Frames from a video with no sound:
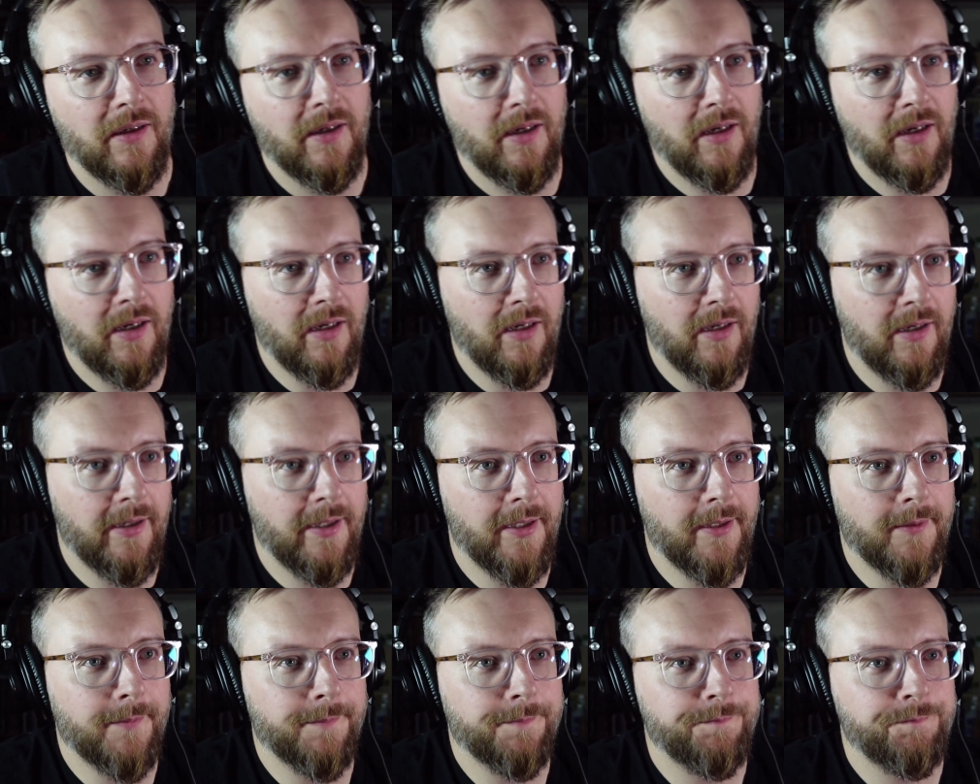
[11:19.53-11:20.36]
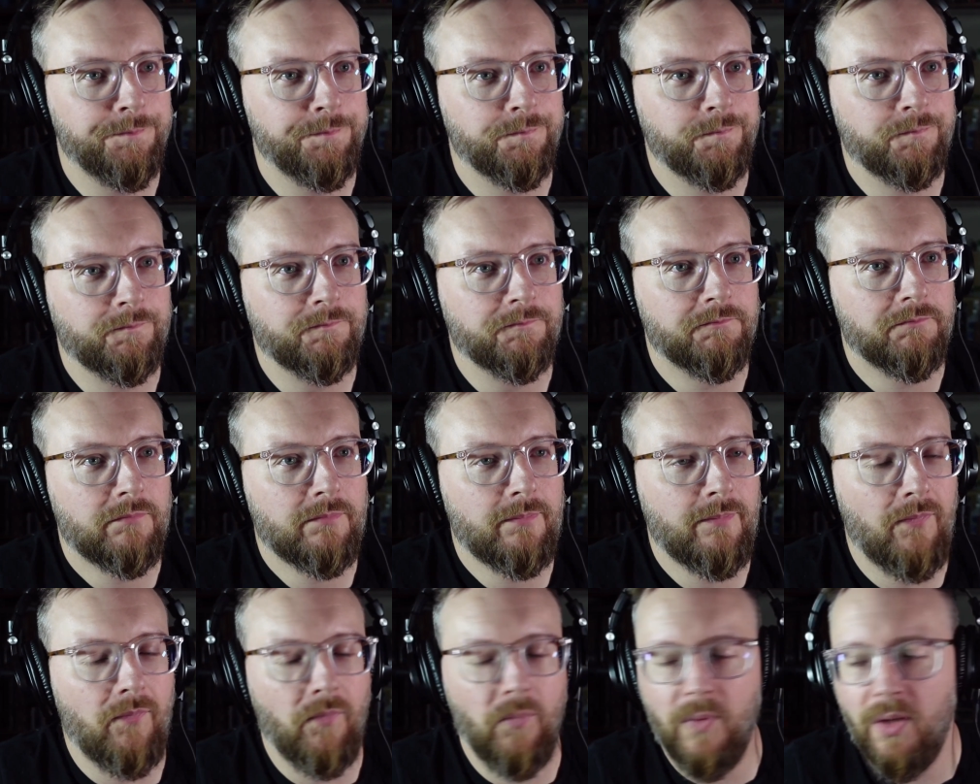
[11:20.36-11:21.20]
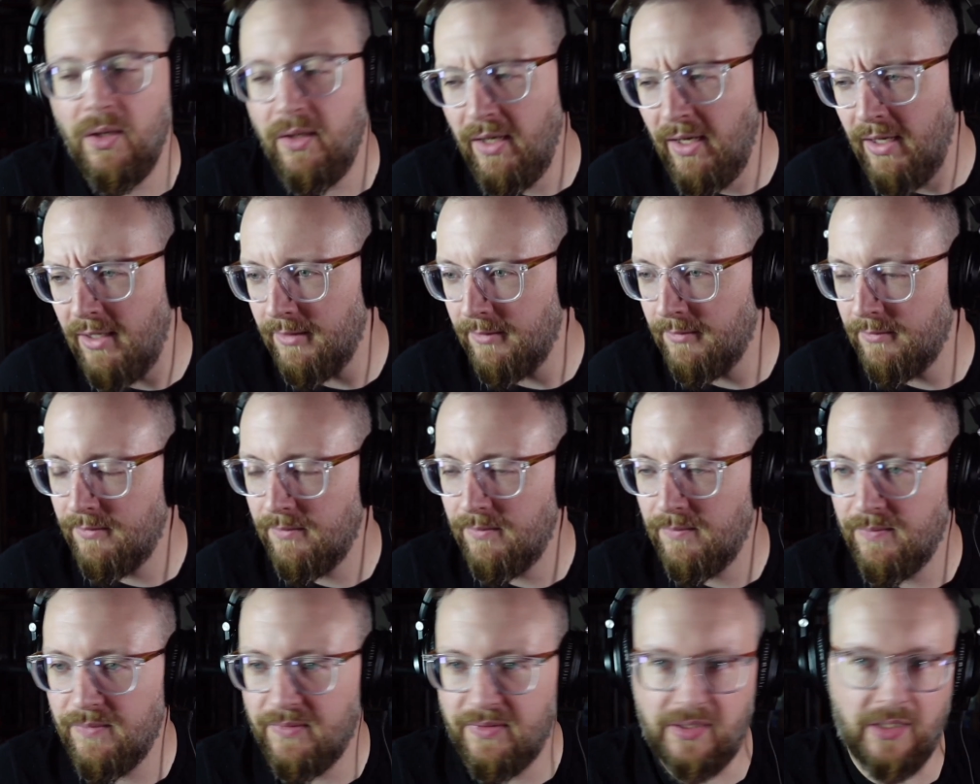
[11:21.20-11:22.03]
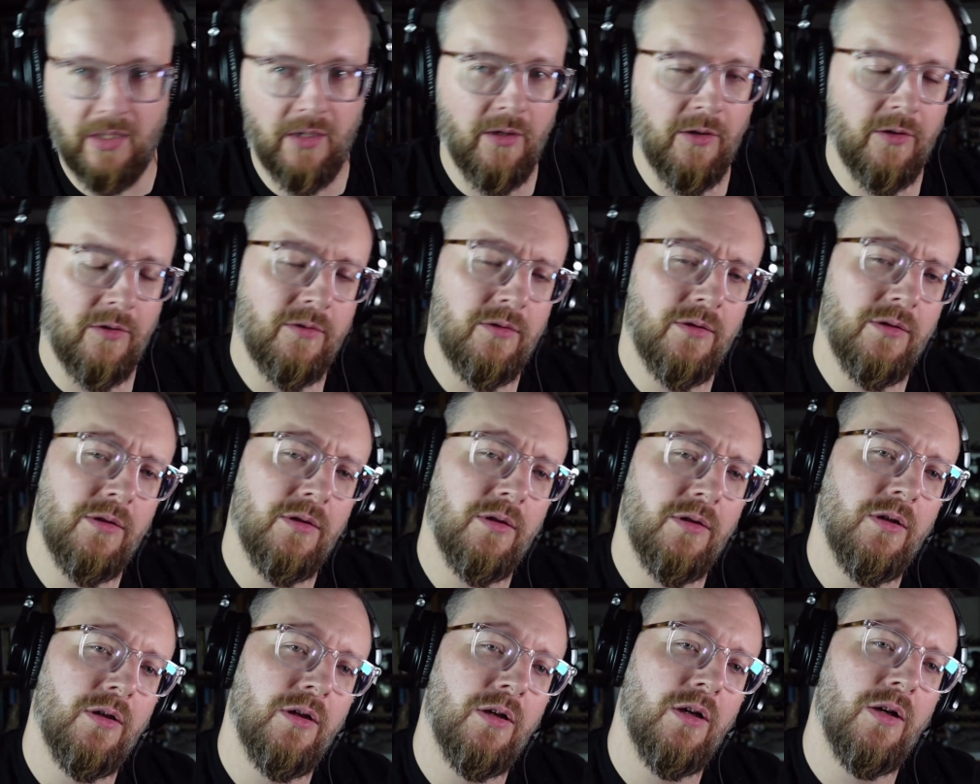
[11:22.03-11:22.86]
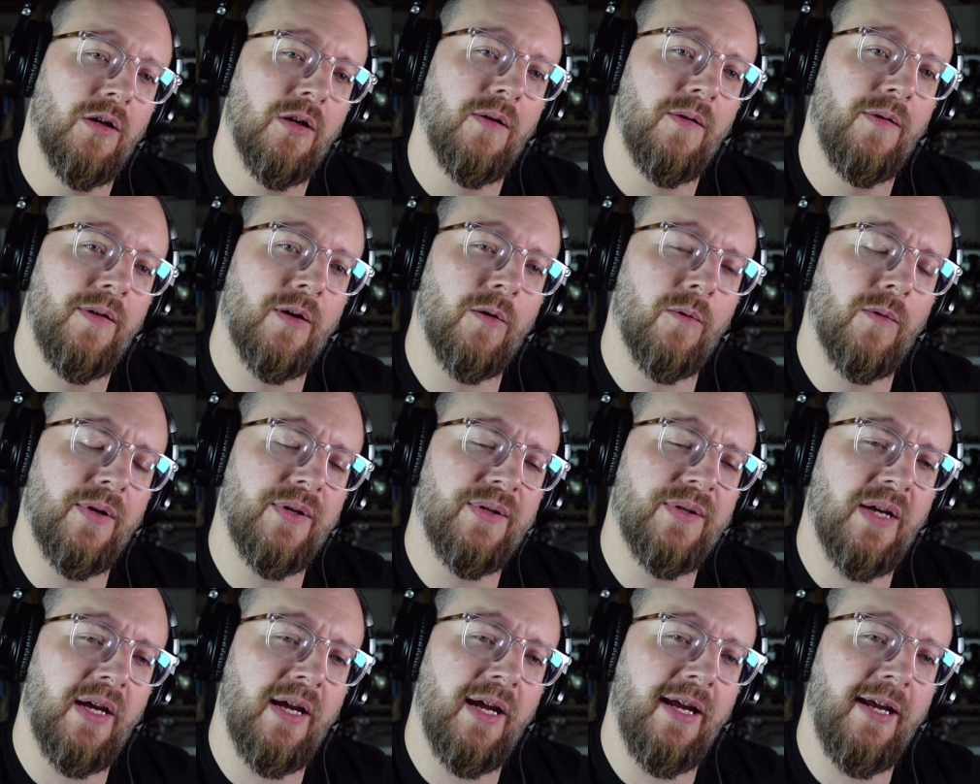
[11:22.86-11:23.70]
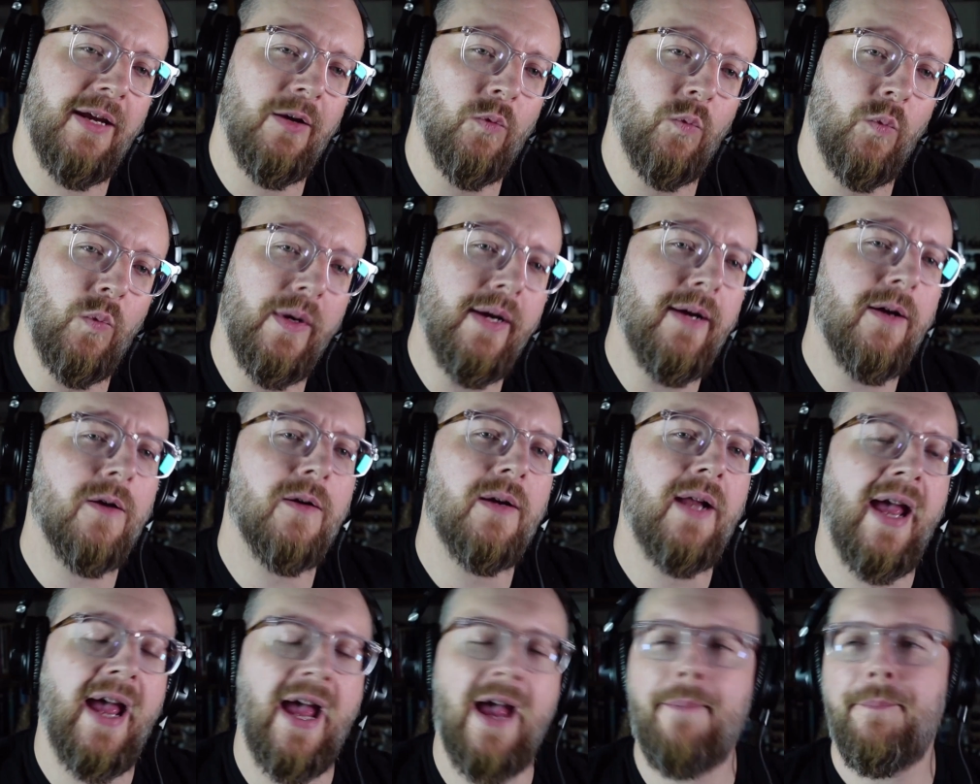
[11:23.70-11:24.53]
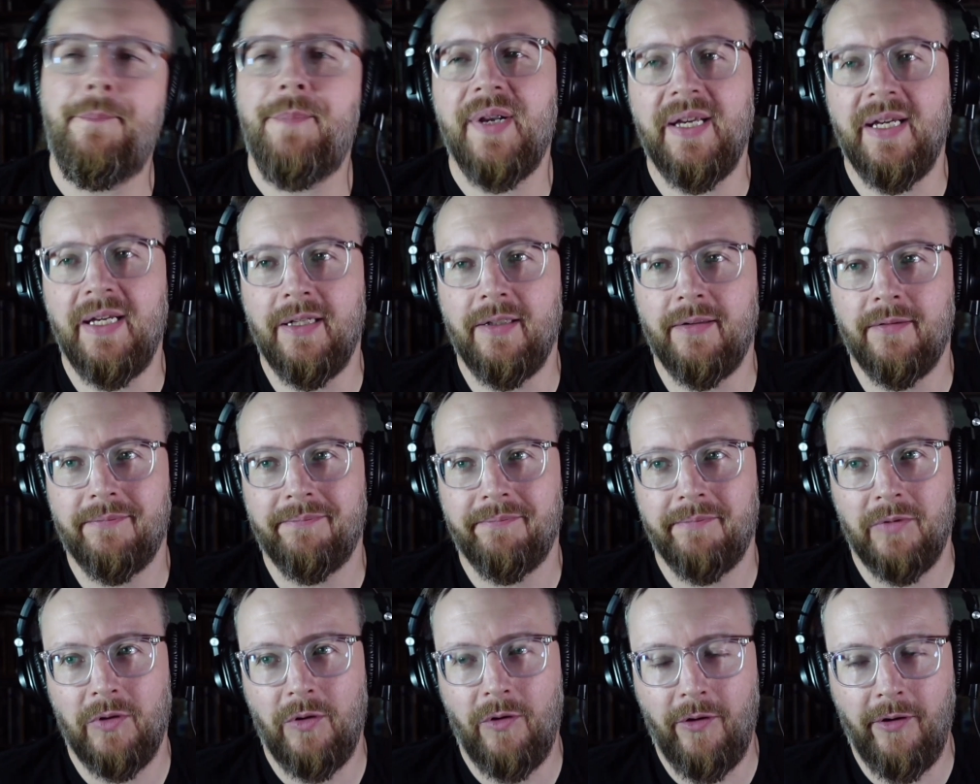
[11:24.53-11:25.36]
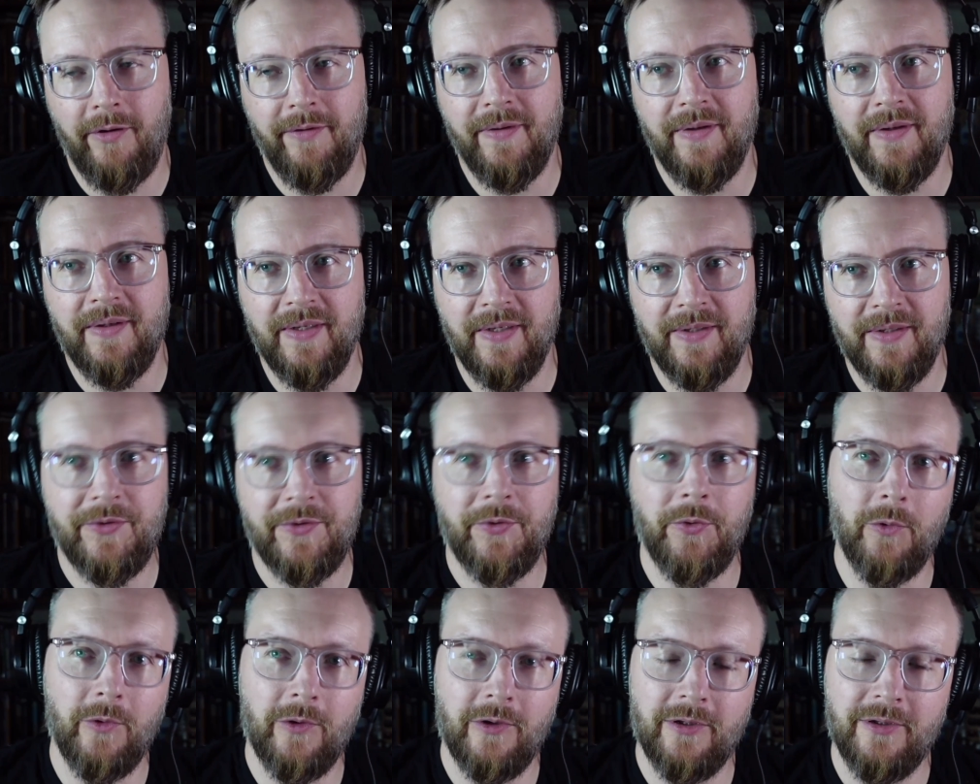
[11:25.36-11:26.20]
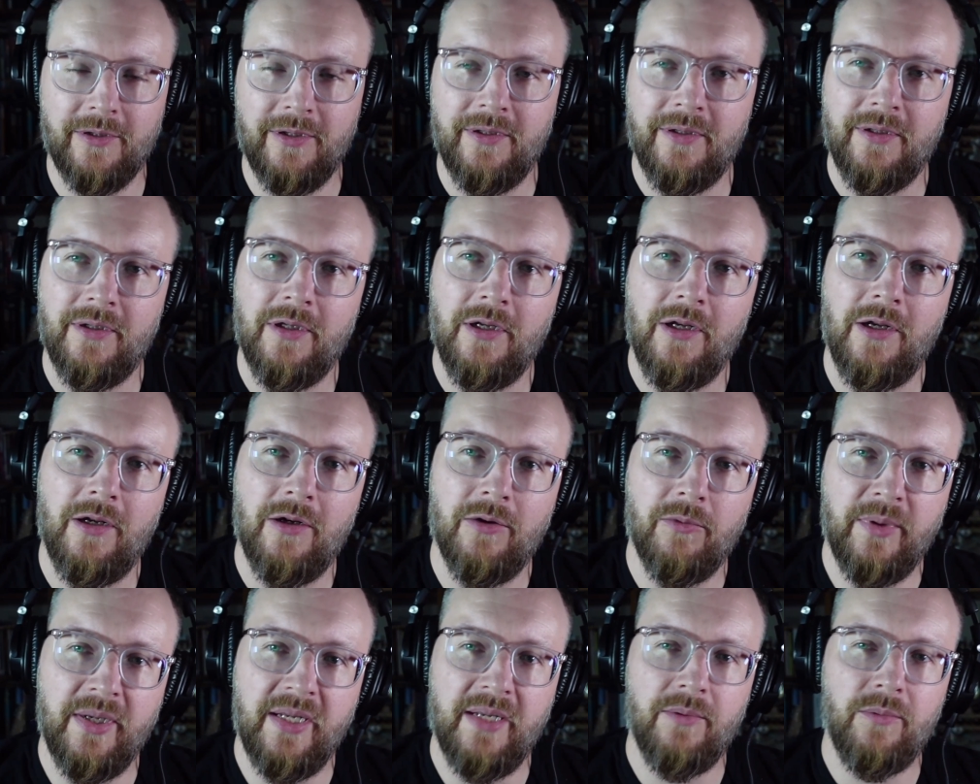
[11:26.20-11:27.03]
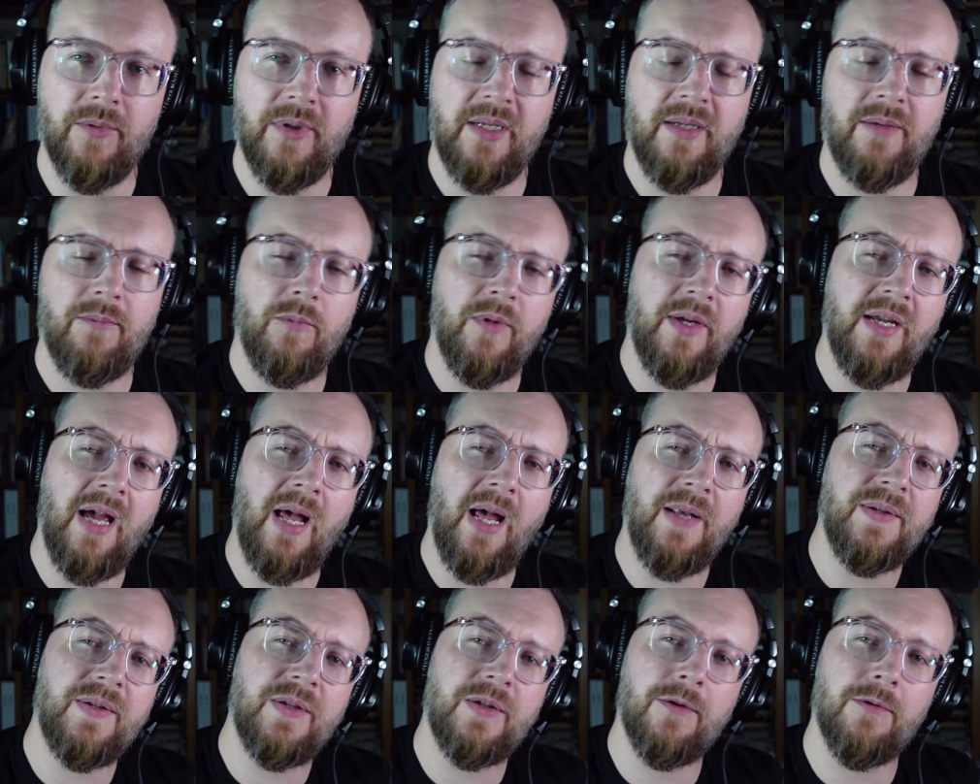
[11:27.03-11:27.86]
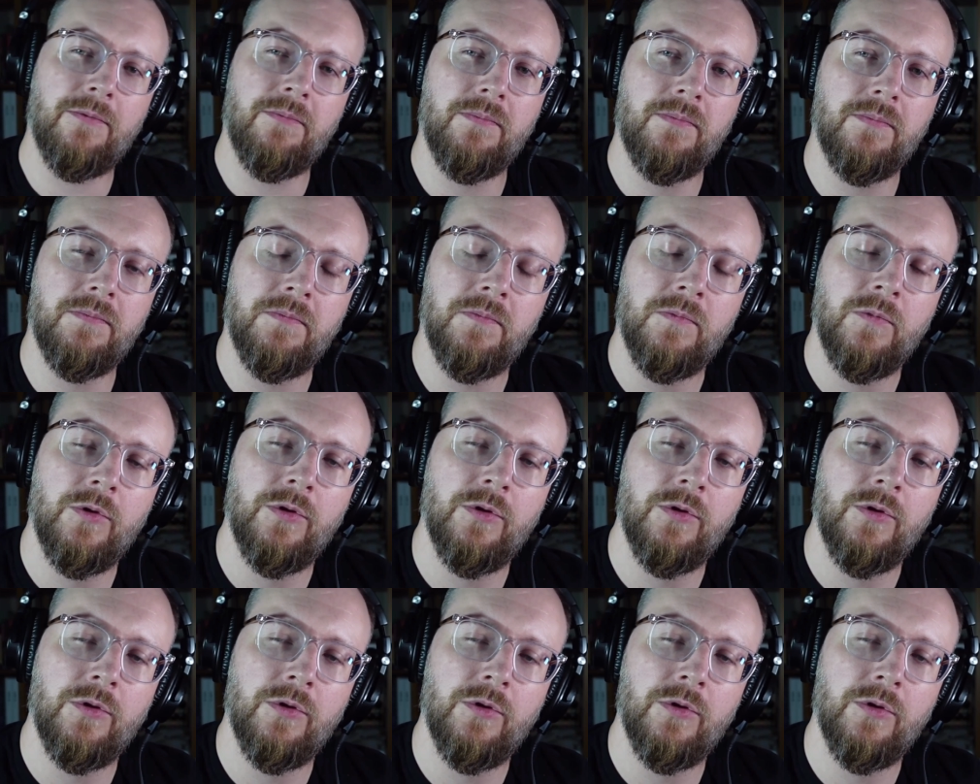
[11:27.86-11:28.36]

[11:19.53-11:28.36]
Um, yeah. So there was a weird happening on the Discord. We got some